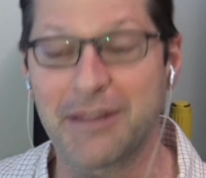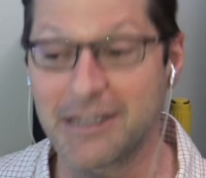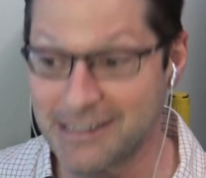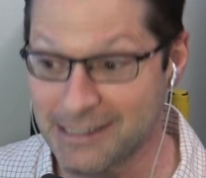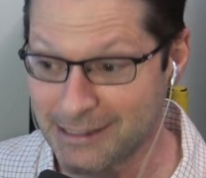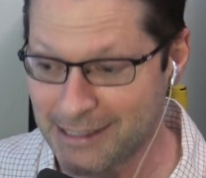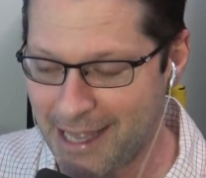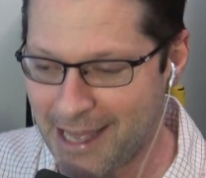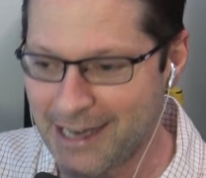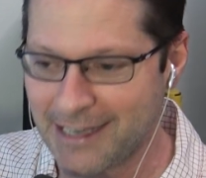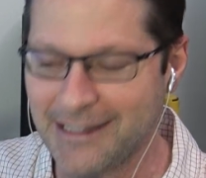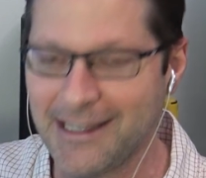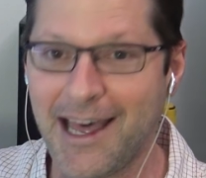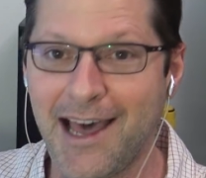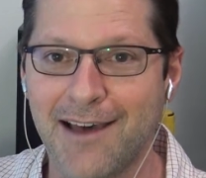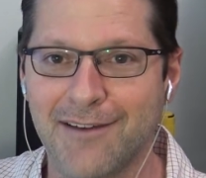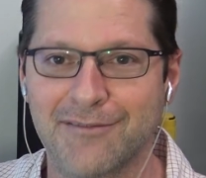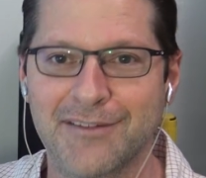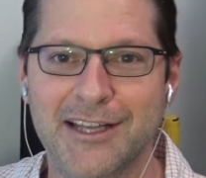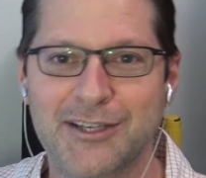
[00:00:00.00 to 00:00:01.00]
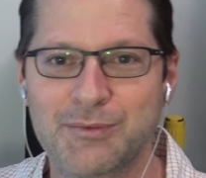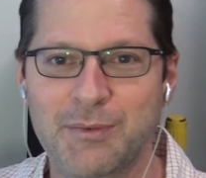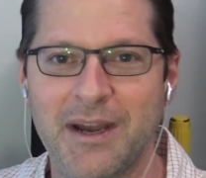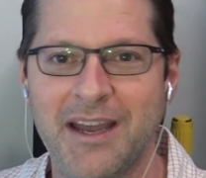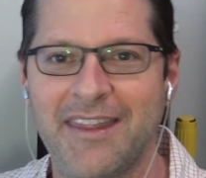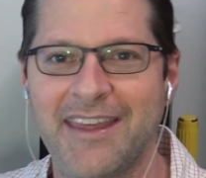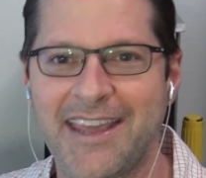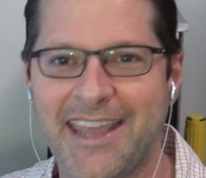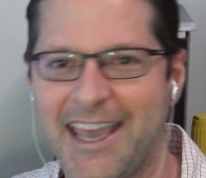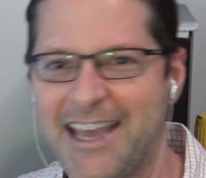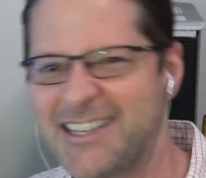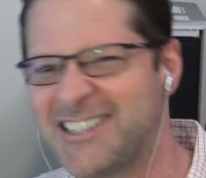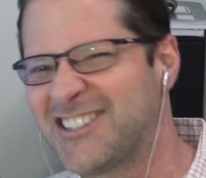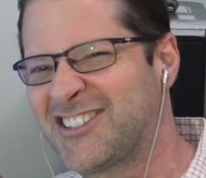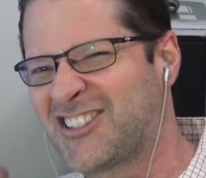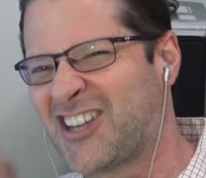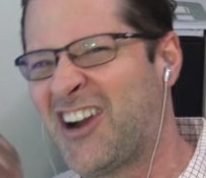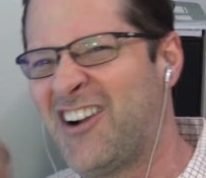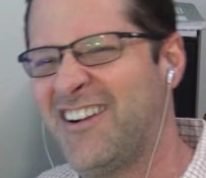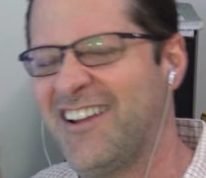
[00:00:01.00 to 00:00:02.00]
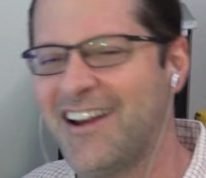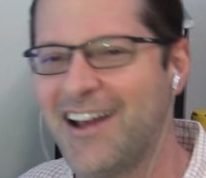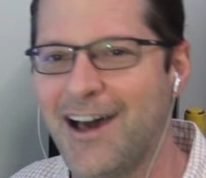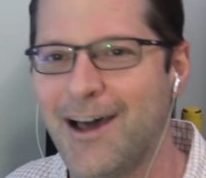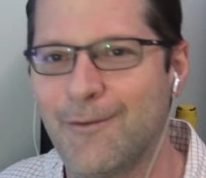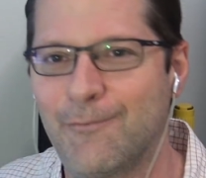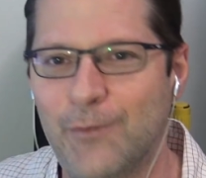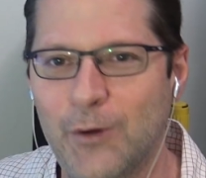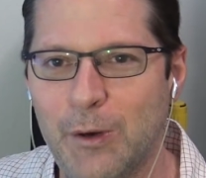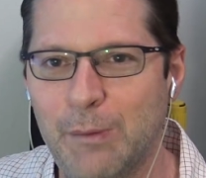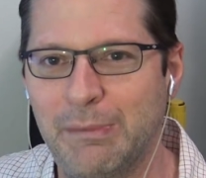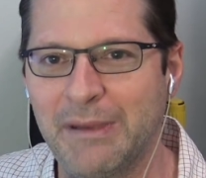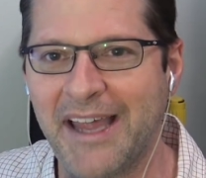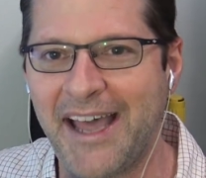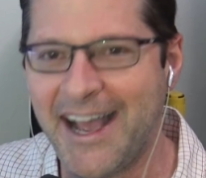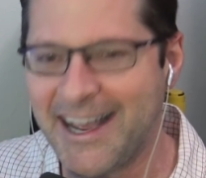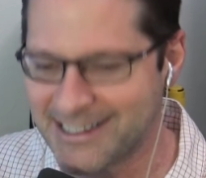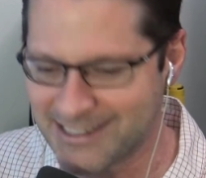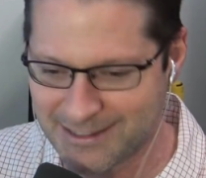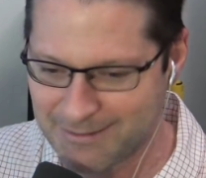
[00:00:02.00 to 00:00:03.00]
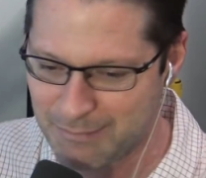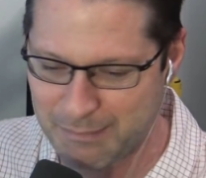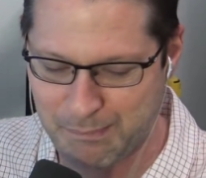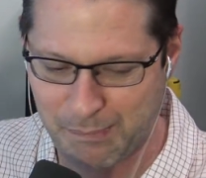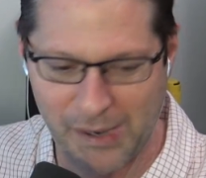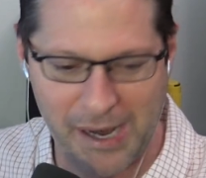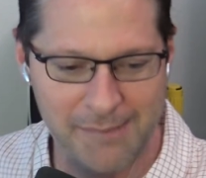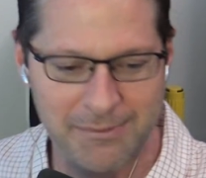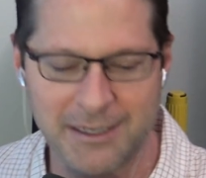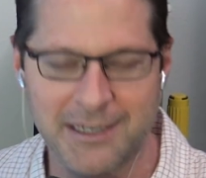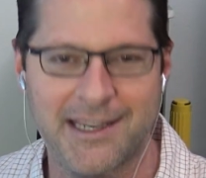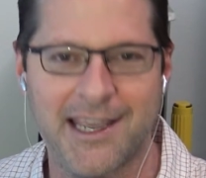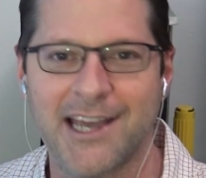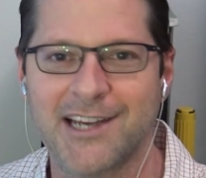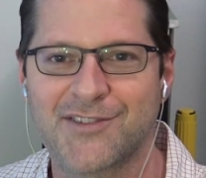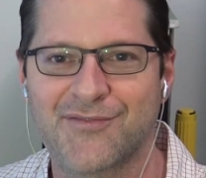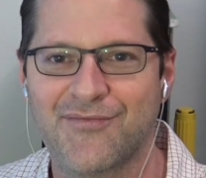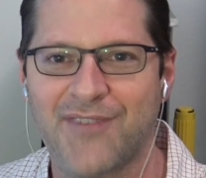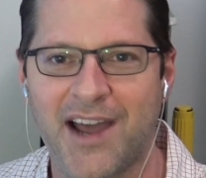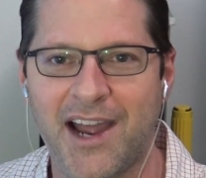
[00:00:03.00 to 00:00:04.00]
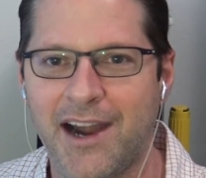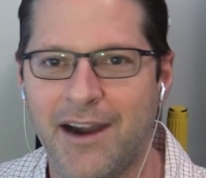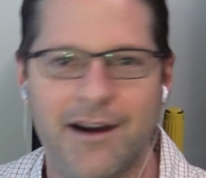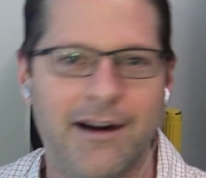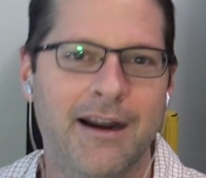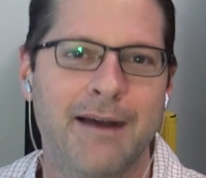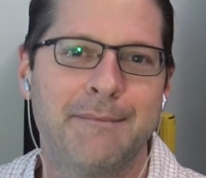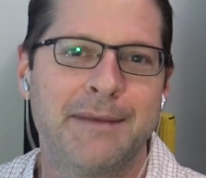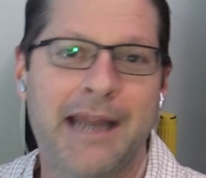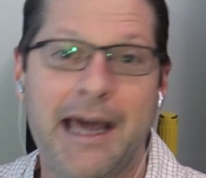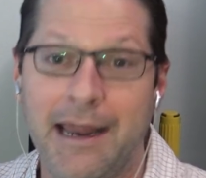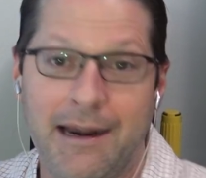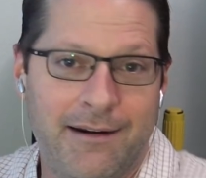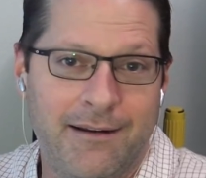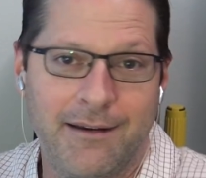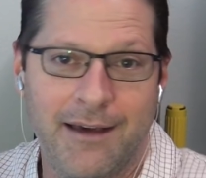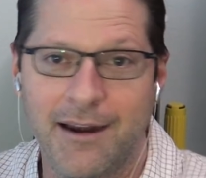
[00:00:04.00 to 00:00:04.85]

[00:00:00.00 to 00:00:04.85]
It's a lot of love. That's why they can't just turn it on full blast. It'd probably catch fire. I mean, I don't know.